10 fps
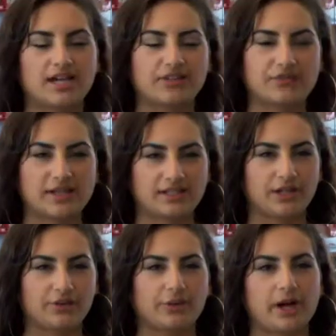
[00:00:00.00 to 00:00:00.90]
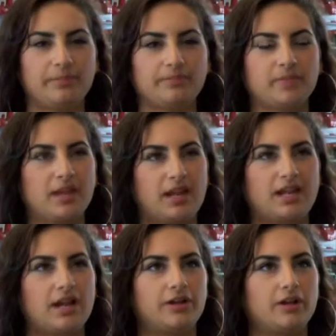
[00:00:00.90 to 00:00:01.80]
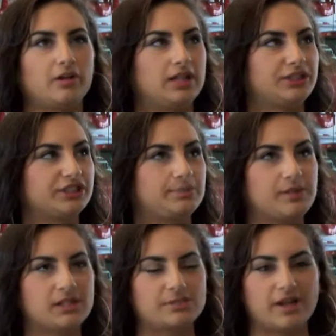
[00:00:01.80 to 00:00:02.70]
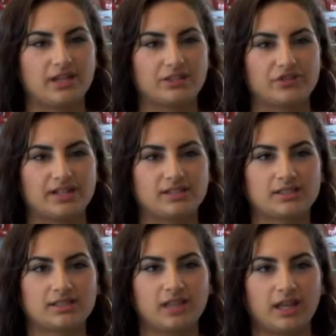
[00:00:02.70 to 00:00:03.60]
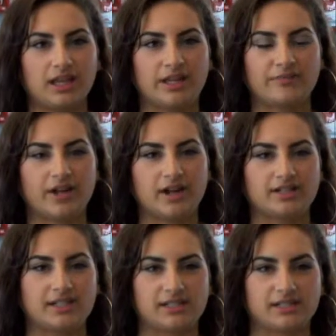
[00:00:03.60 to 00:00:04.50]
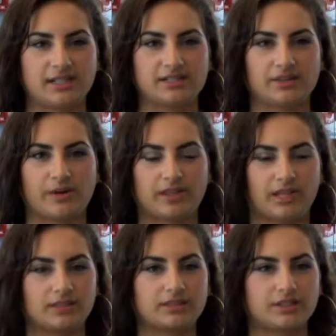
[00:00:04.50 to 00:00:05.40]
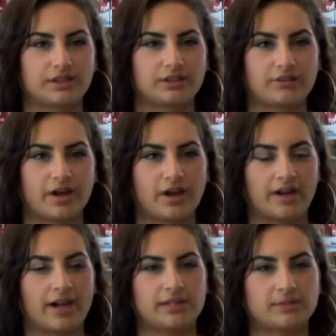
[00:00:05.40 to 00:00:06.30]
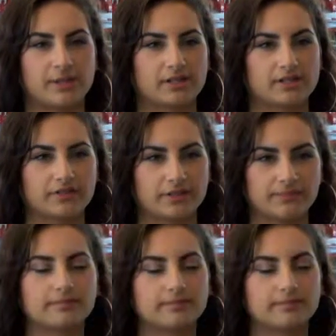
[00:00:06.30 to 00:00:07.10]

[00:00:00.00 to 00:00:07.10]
kind of as I grew up, and I don't know, it just piques my interest, and I'm very artistic, so I like to do the art aspects of it.